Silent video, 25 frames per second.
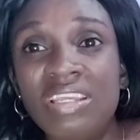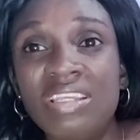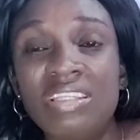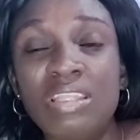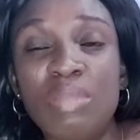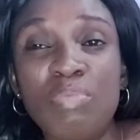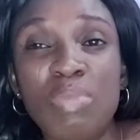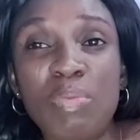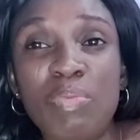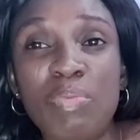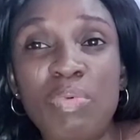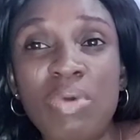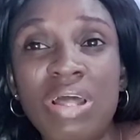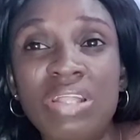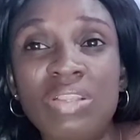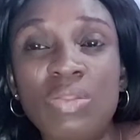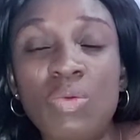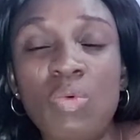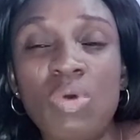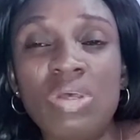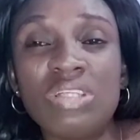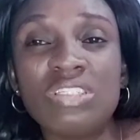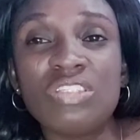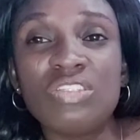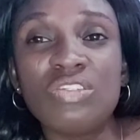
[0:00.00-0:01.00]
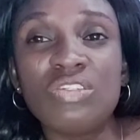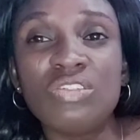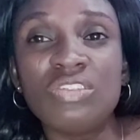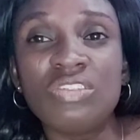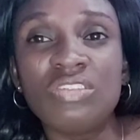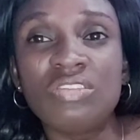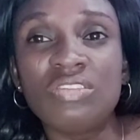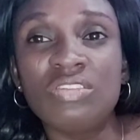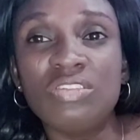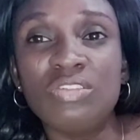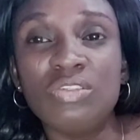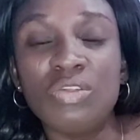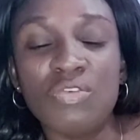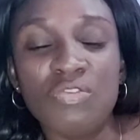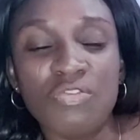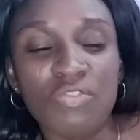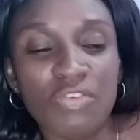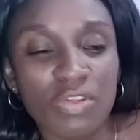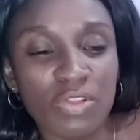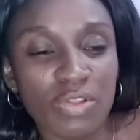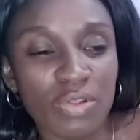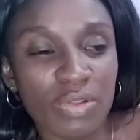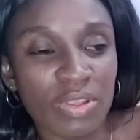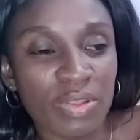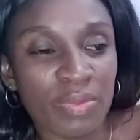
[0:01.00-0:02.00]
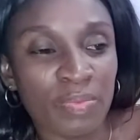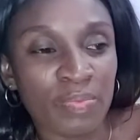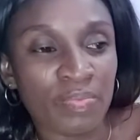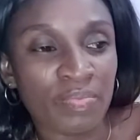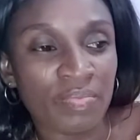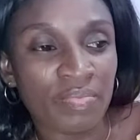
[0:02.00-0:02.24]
The people are the ones not, you know, following.